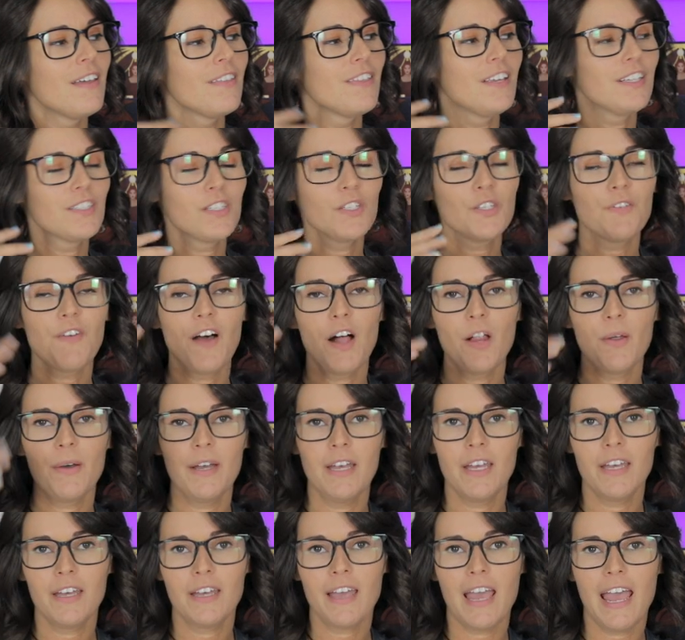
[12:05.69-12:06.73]
This is
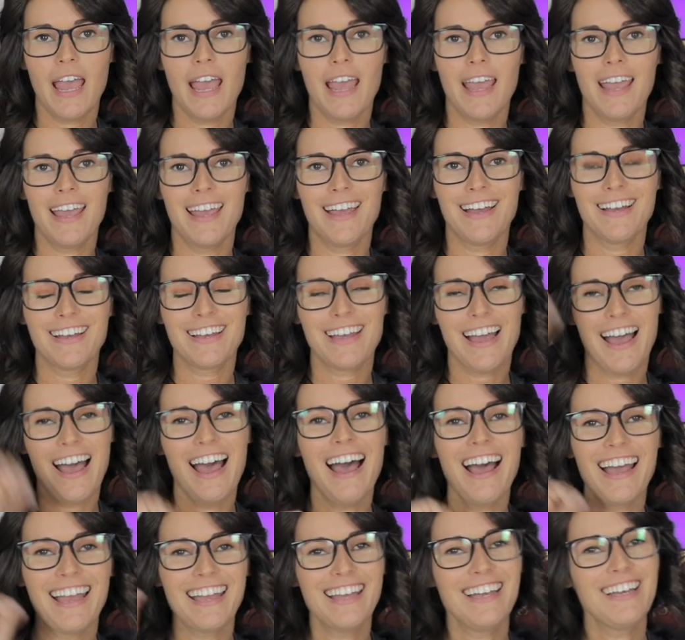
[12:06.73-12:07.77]
following a
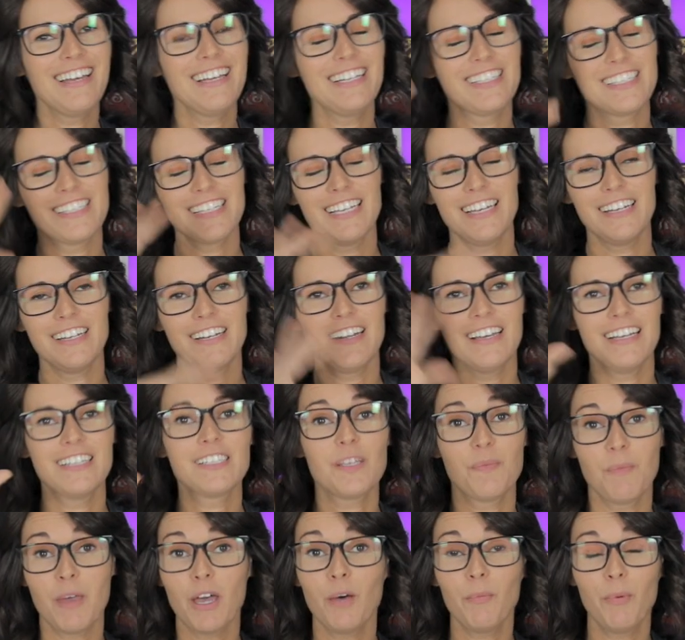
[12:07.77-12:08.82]
guy, it's
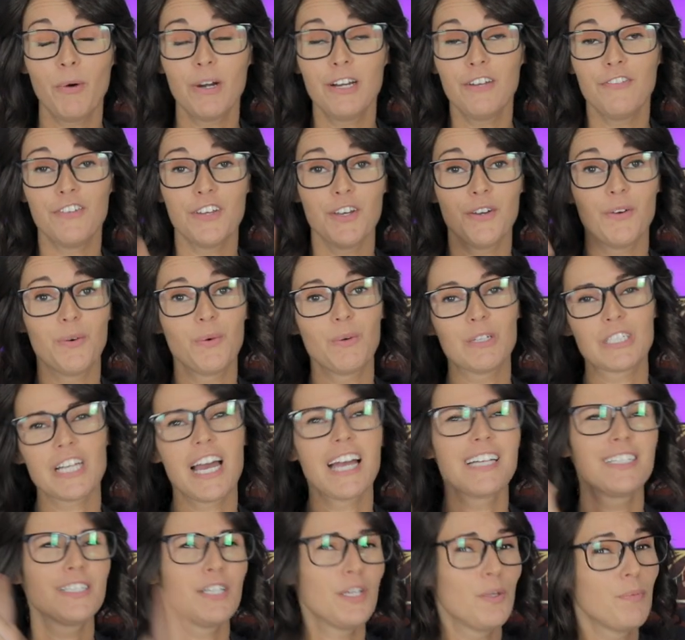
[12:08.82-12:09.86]
a male point of view, which
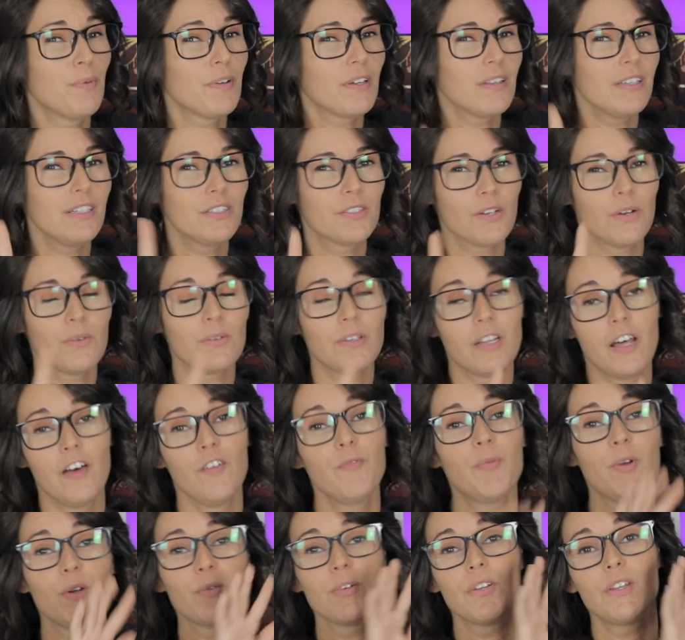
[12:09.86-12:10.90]
I typically don't
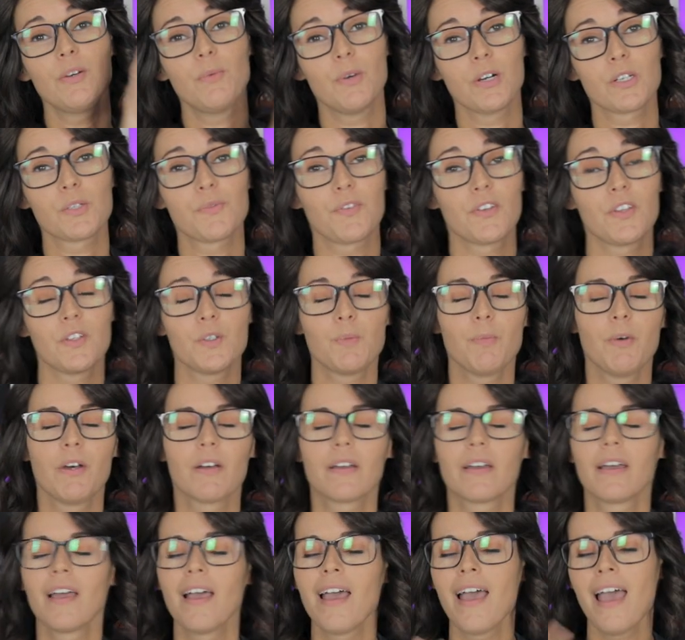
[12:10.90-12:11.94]
love, but it really works for this
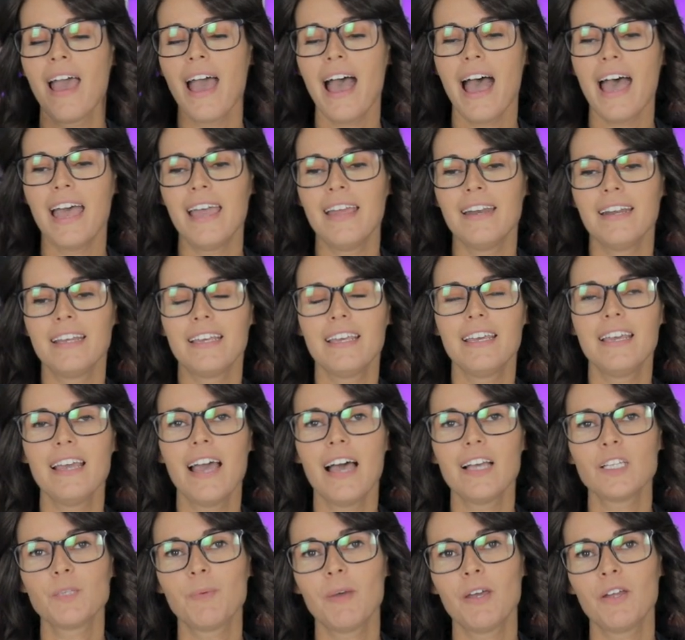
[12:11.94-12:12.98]
book. And he
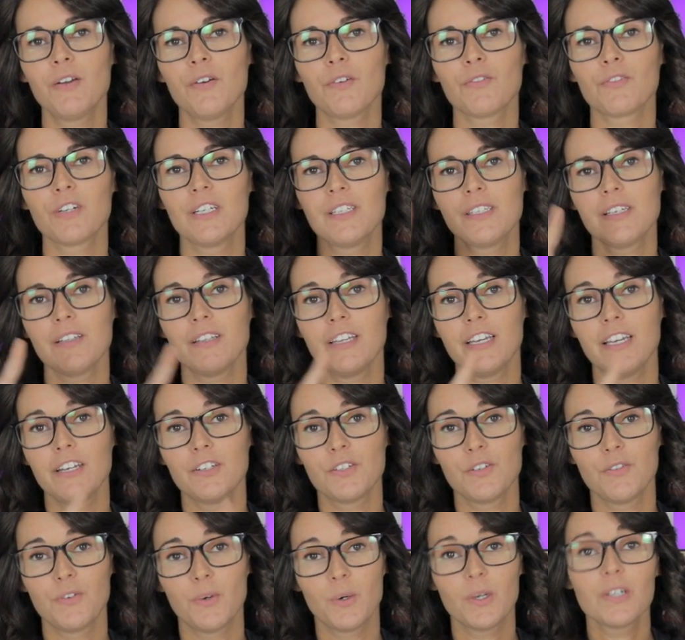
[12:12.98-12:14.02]
has been recently
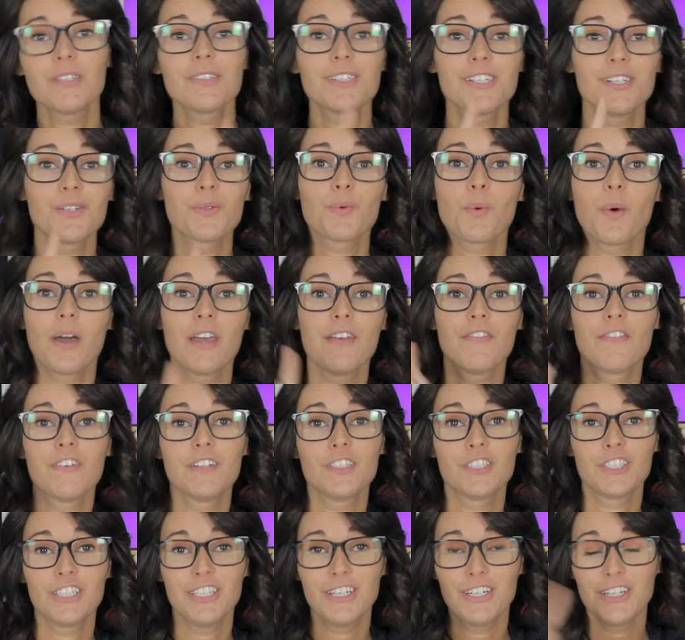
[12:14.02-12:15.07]
divorced. His wife
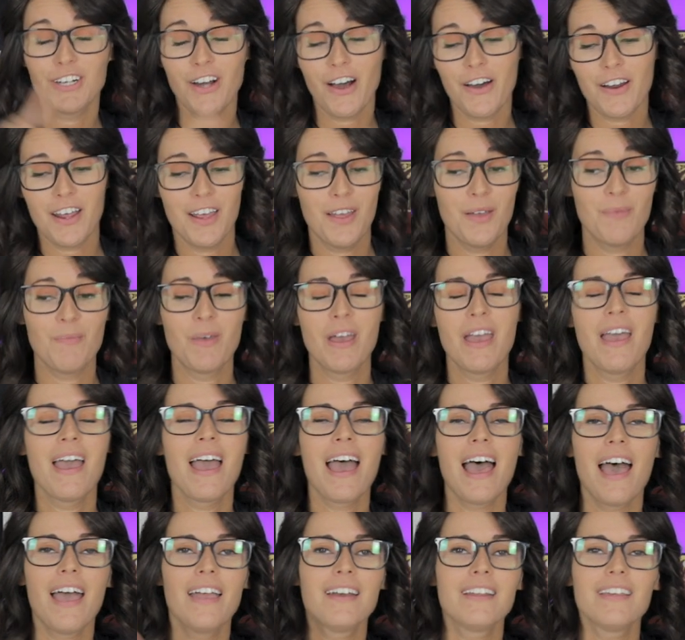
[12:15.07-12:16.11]
cheated on him
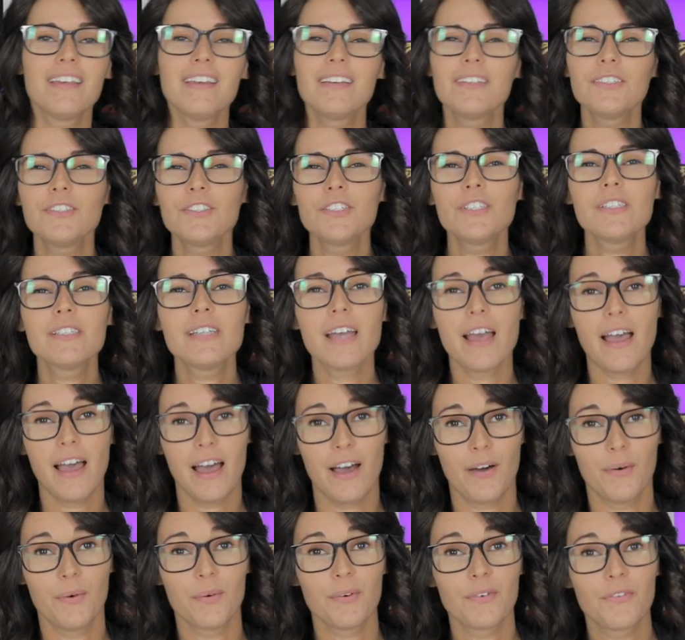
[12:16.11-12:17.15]
and he is just
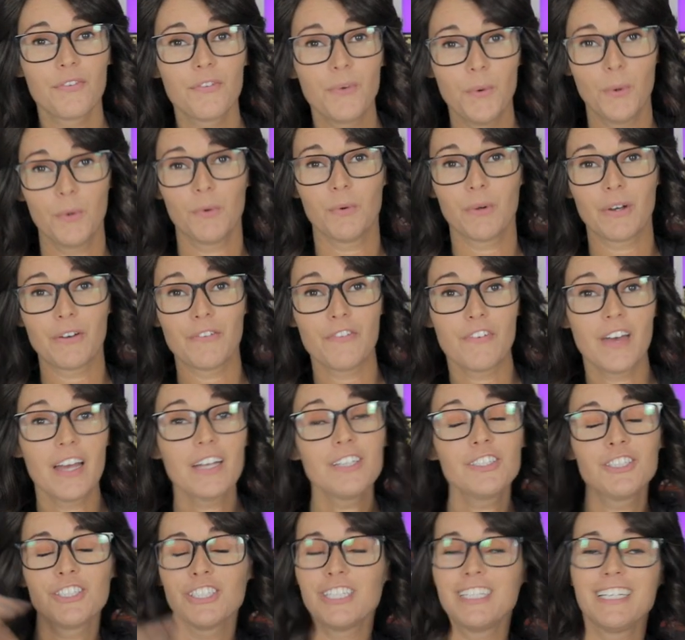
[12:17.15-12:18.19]
out for
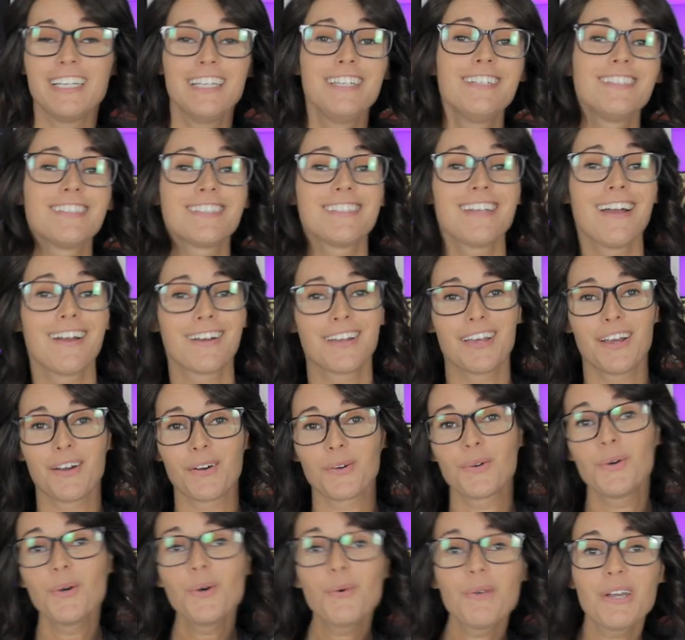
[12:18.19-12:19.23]
revenge and he does not
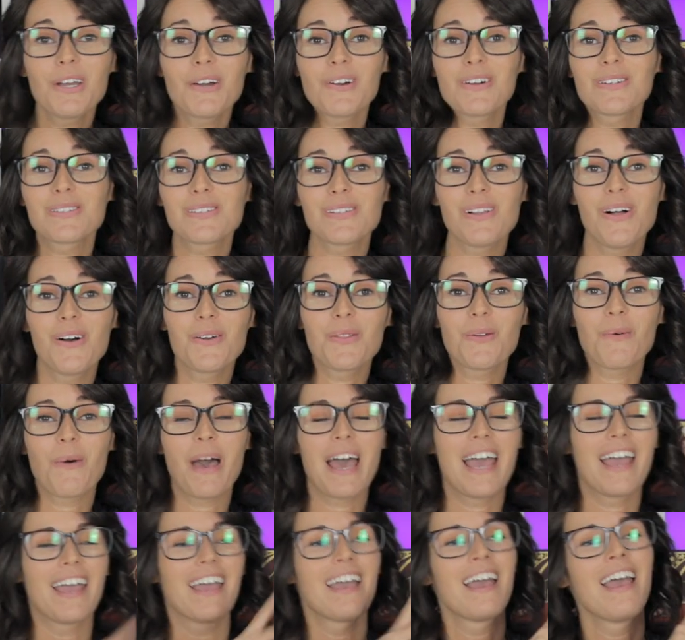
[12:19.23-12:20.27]
care who he hurts along the
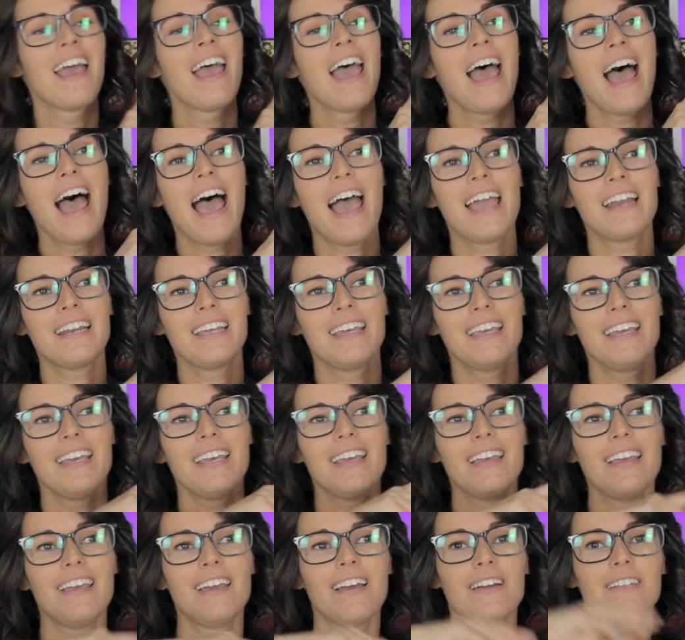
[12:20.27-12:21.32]
way. And
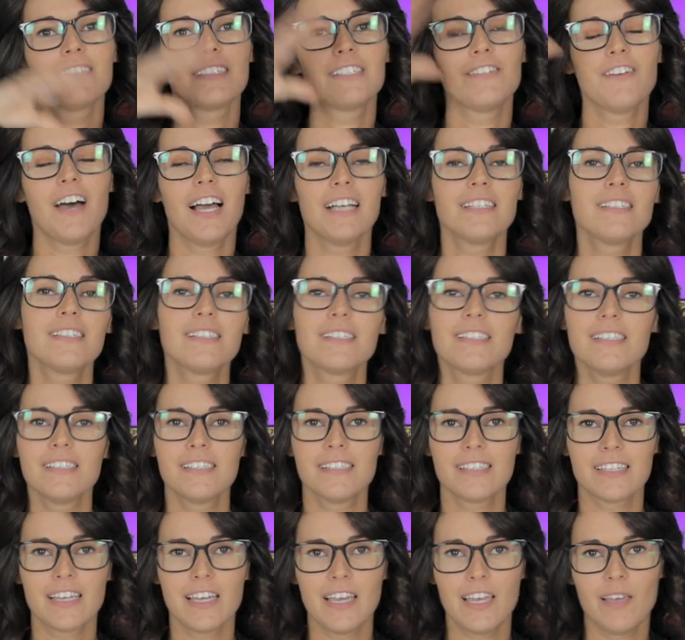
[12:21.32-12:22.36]
he devises
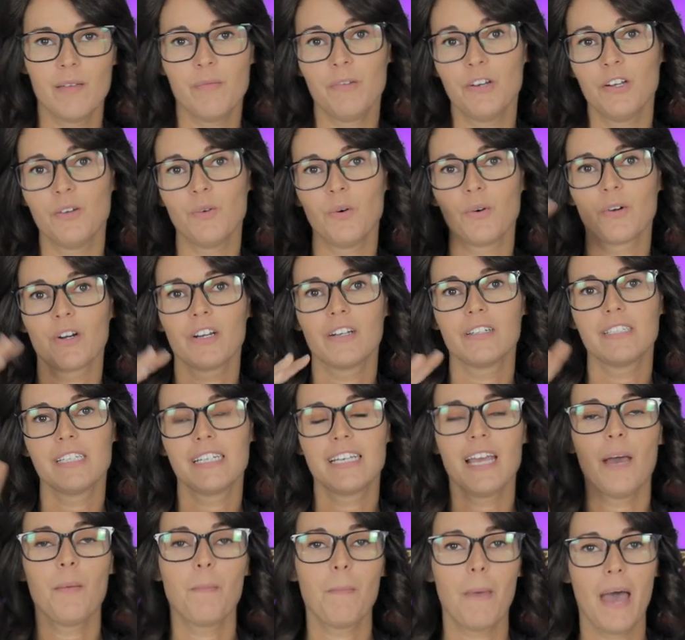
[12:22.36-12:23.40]
this scheme in order to
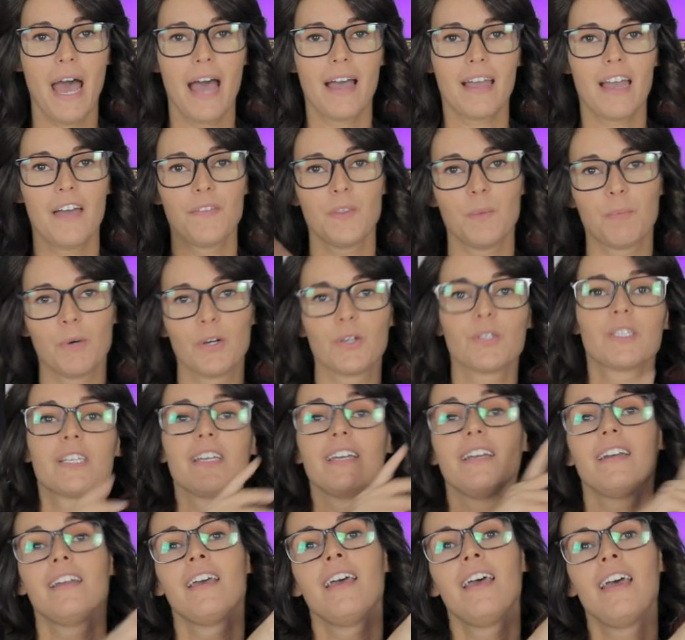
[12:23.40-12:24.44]
get back at the
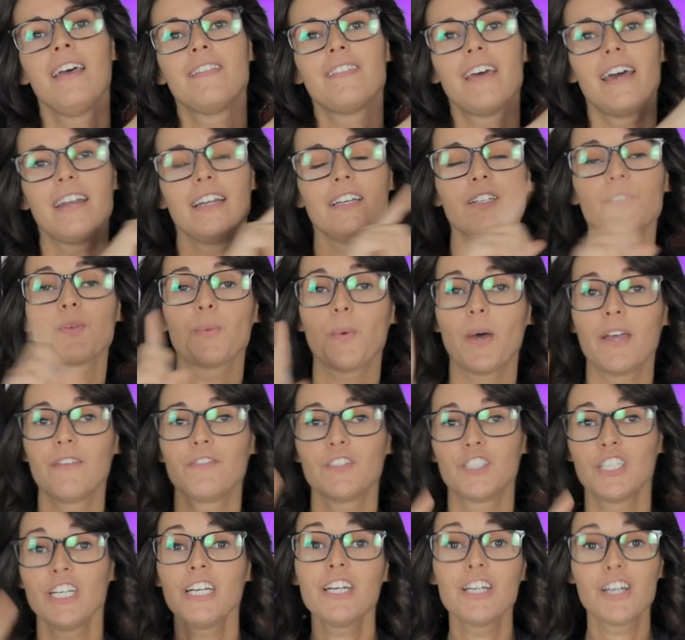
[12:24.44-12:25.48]
person that his wife
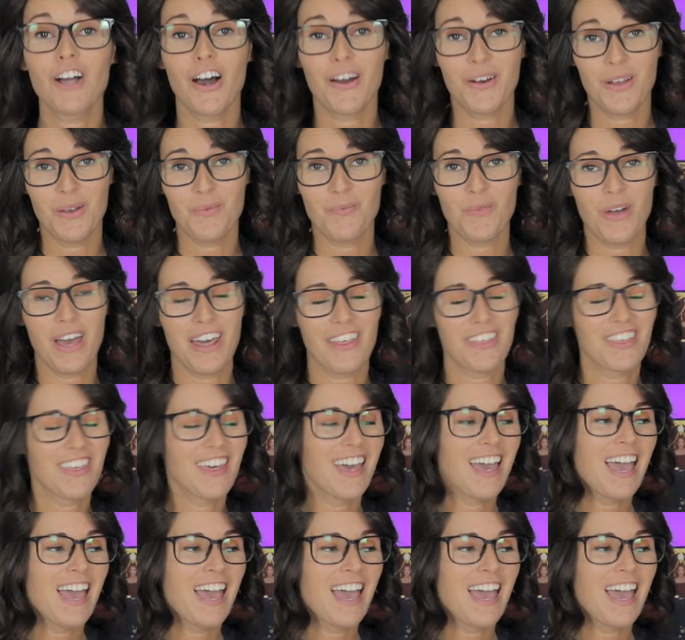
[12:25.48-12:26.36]
cheated on him with.